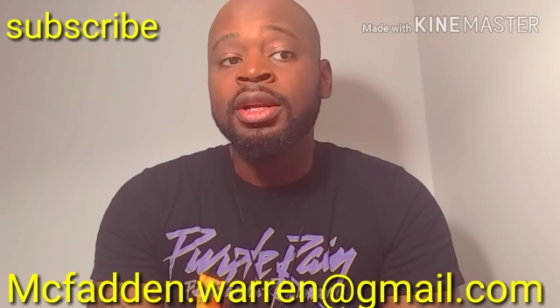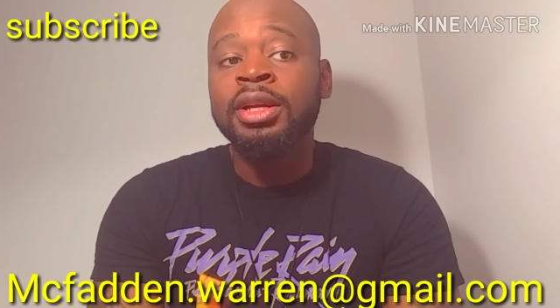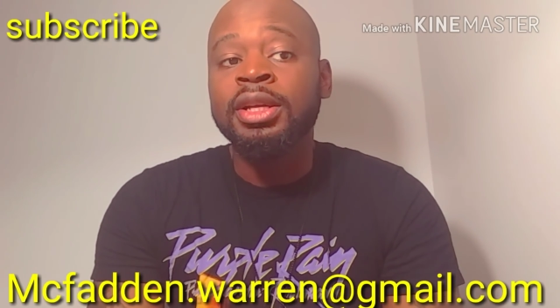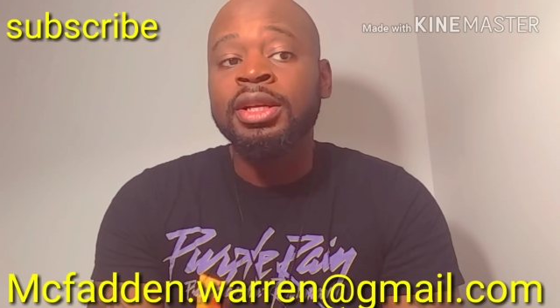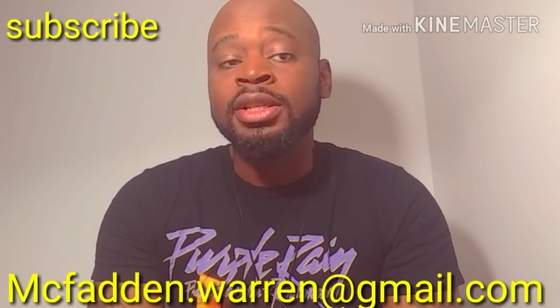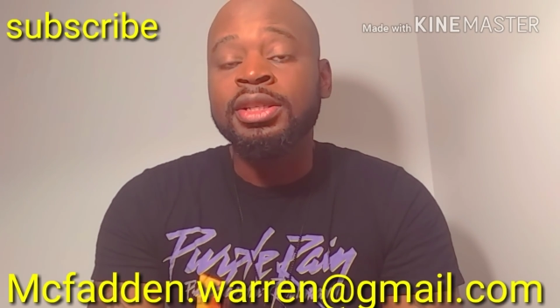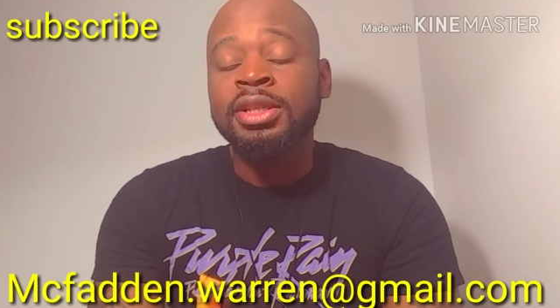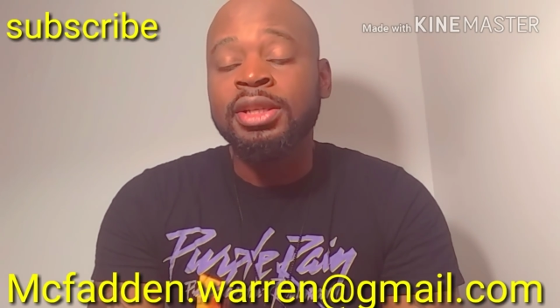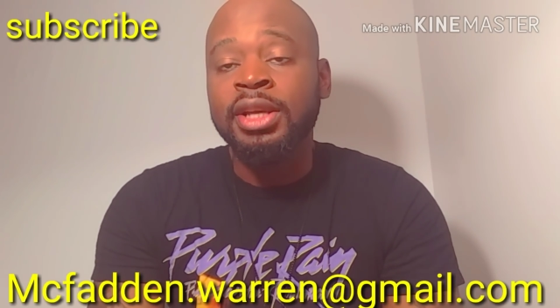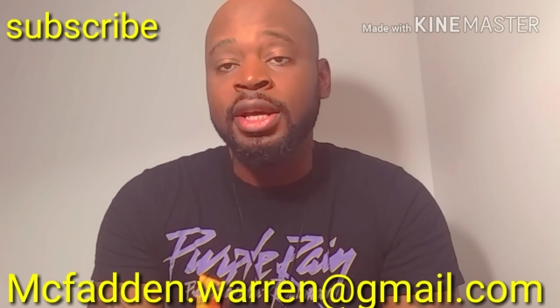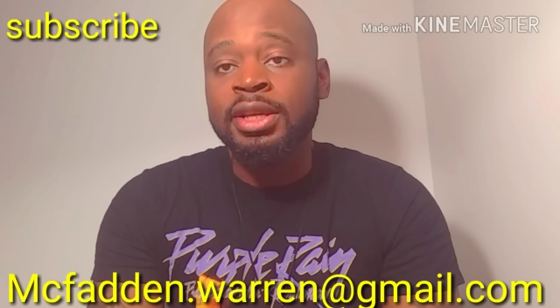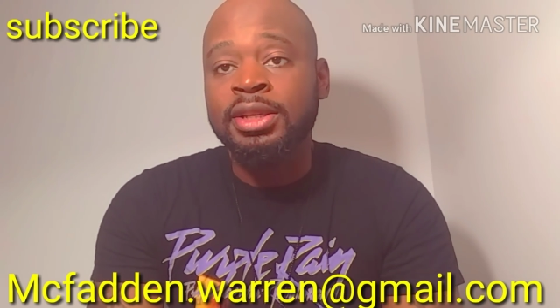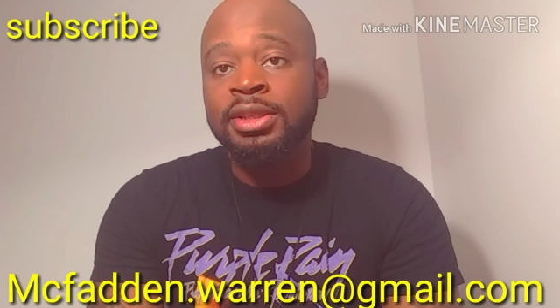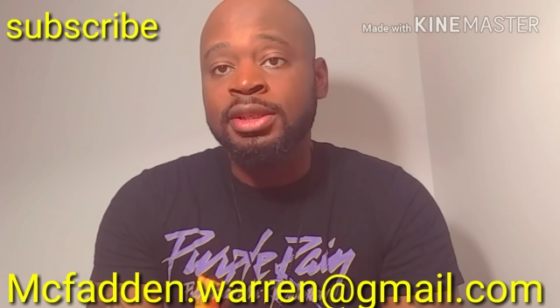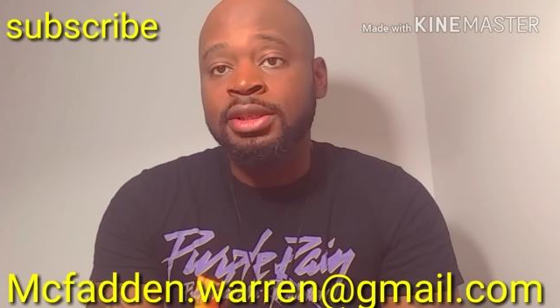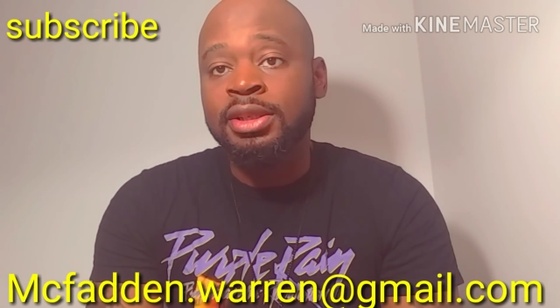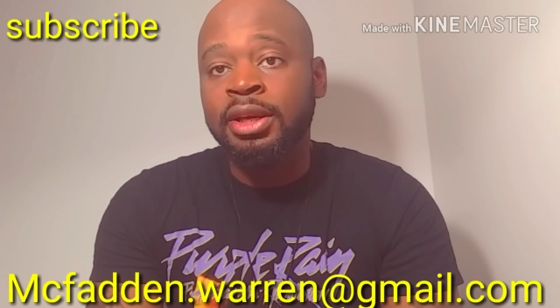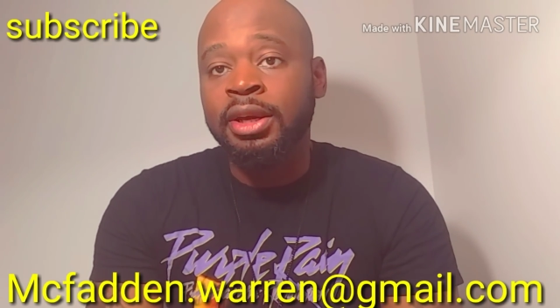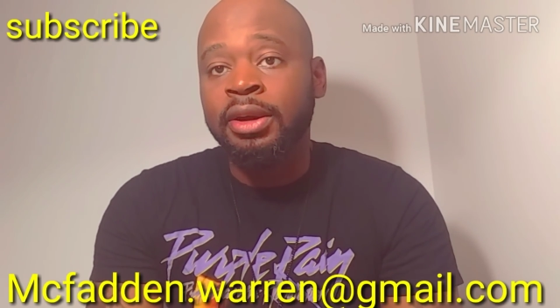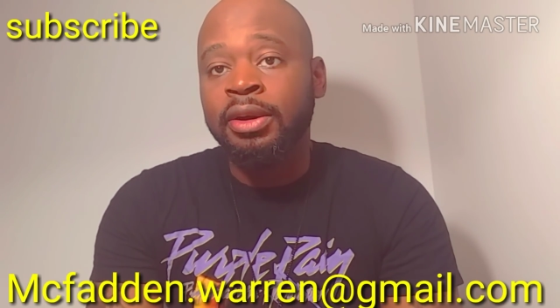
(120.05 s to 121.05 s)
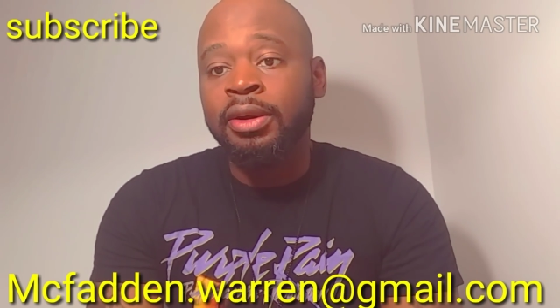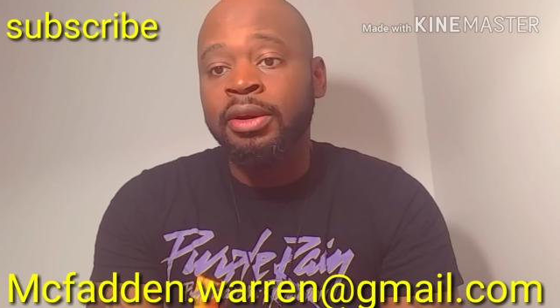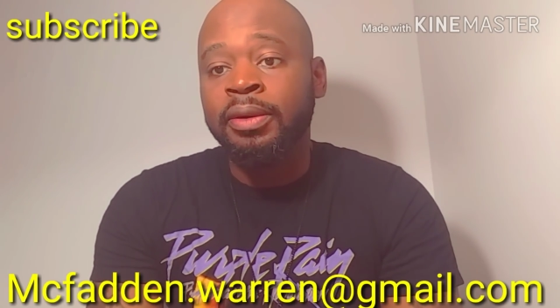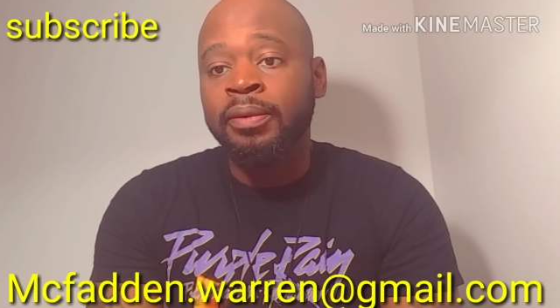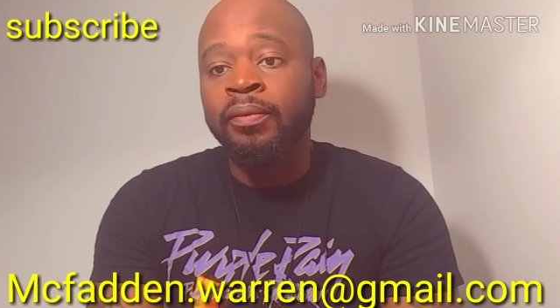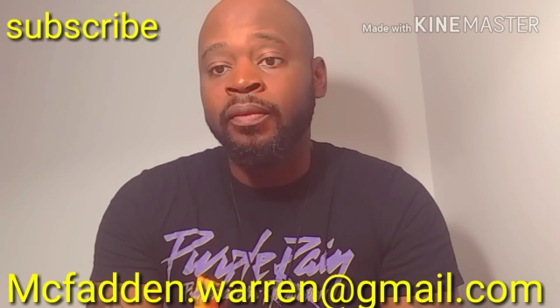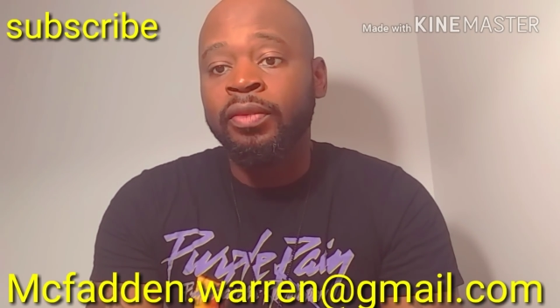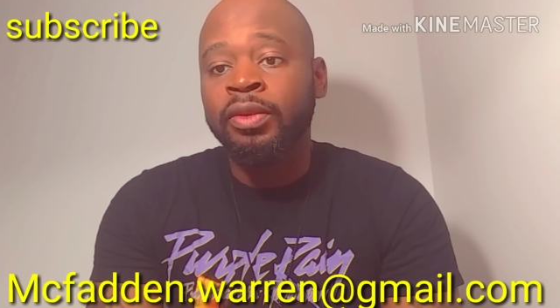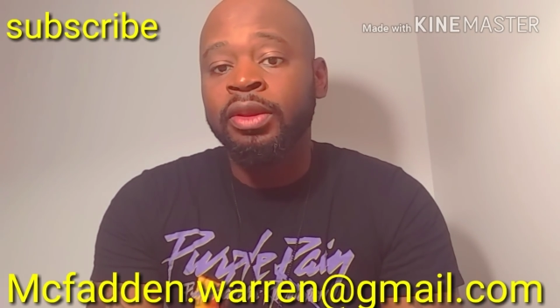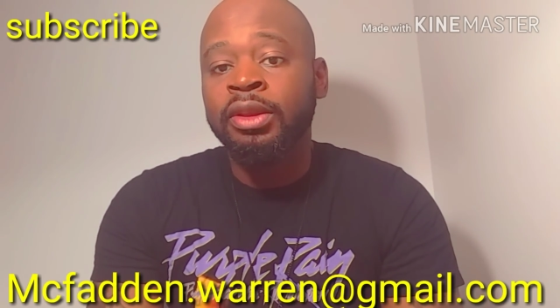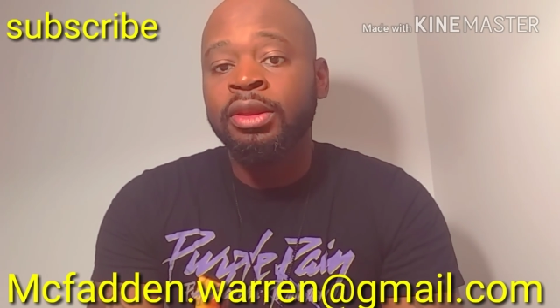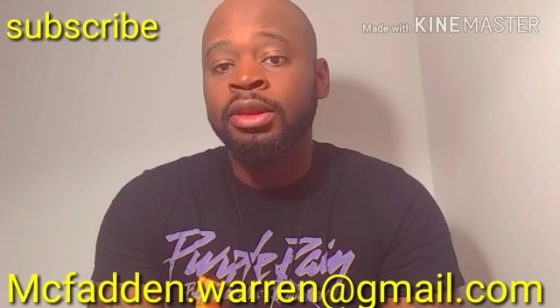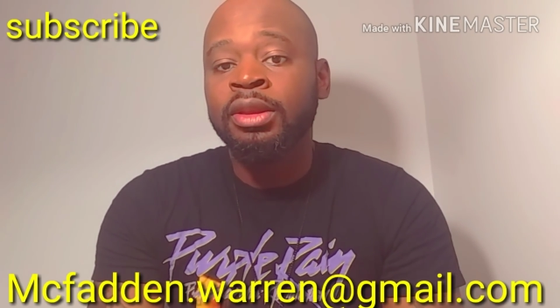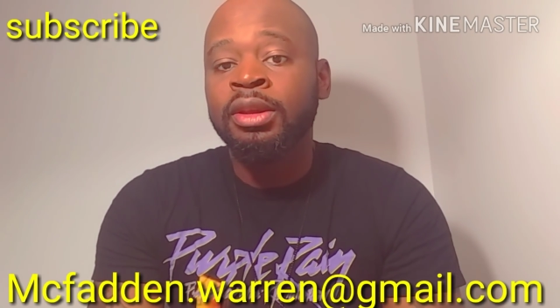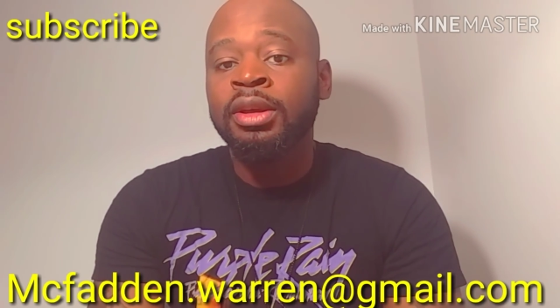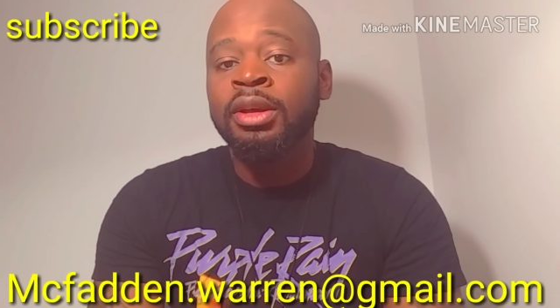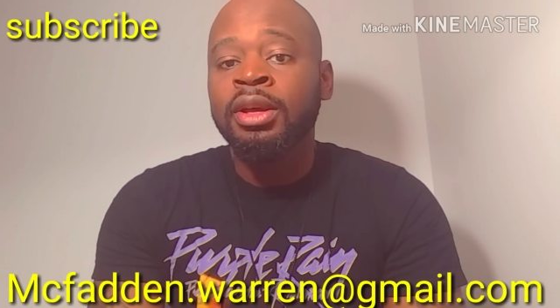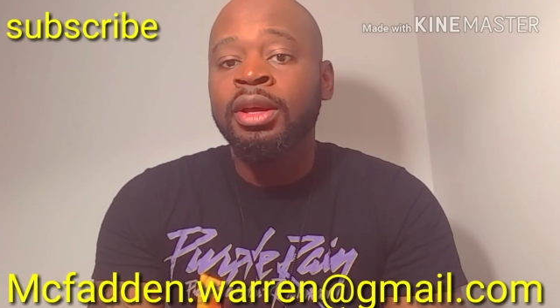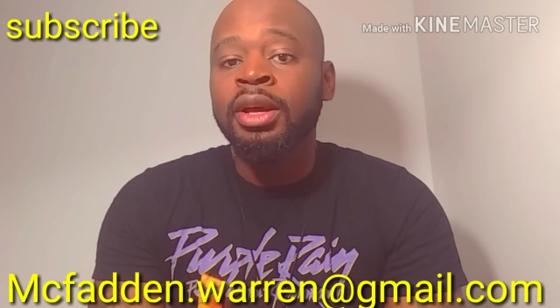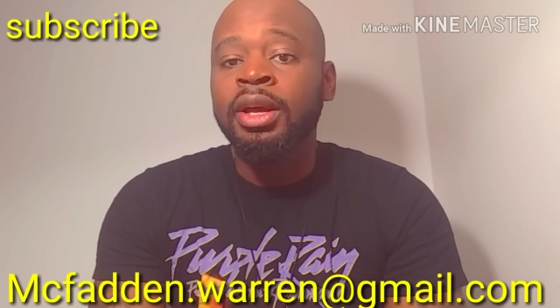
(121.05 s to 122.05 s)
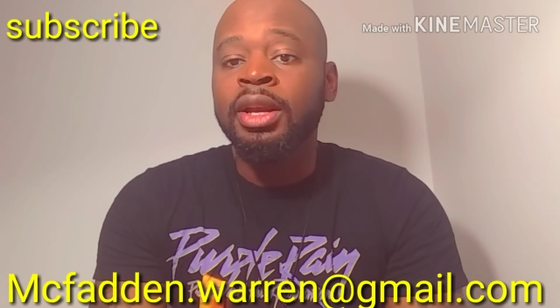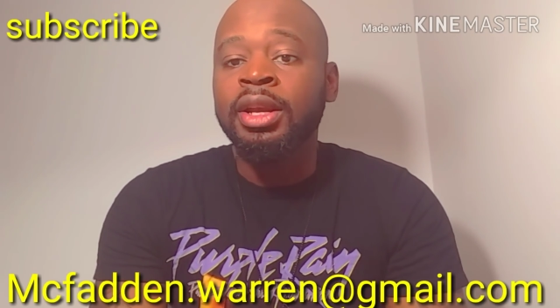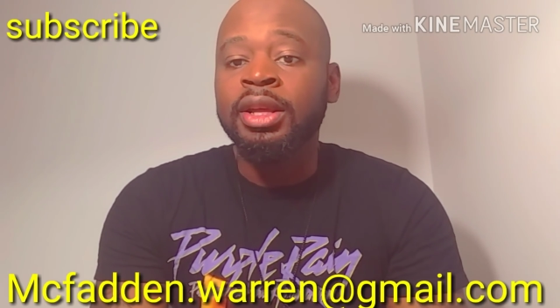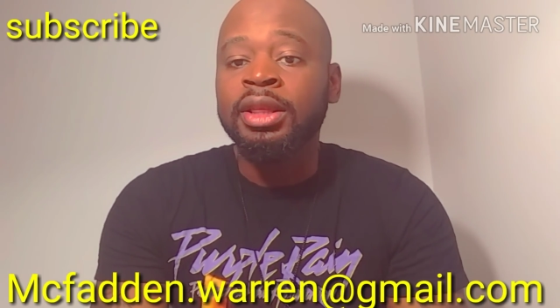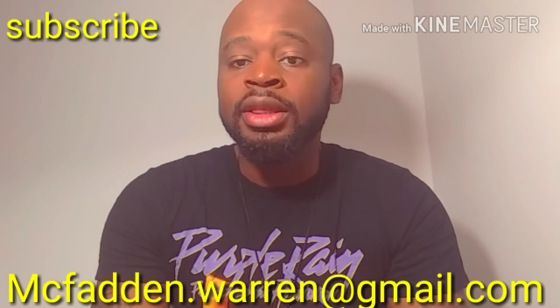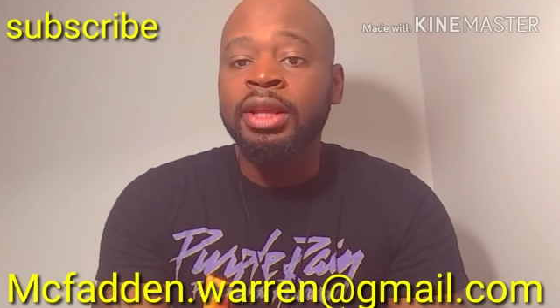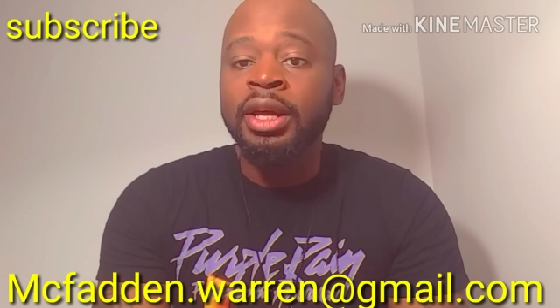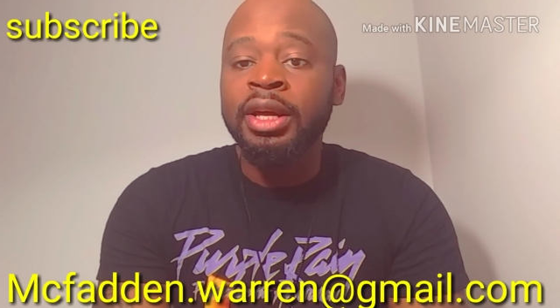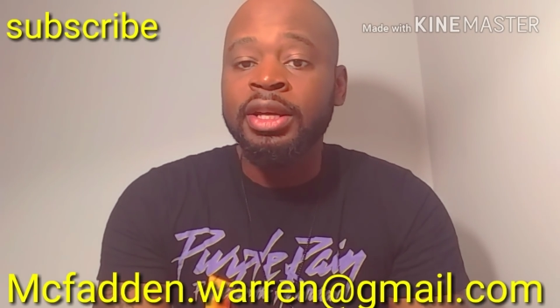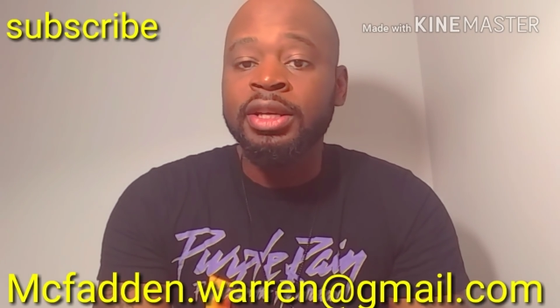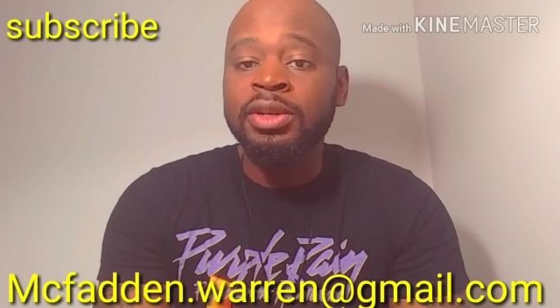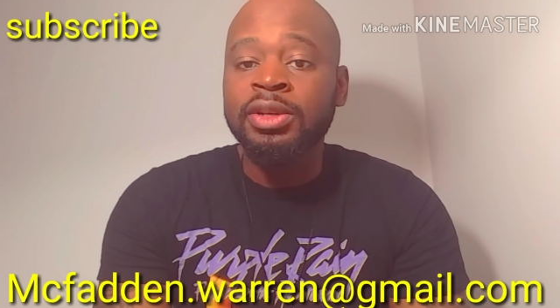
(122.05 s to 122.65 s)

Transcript: It's necessary. And the thing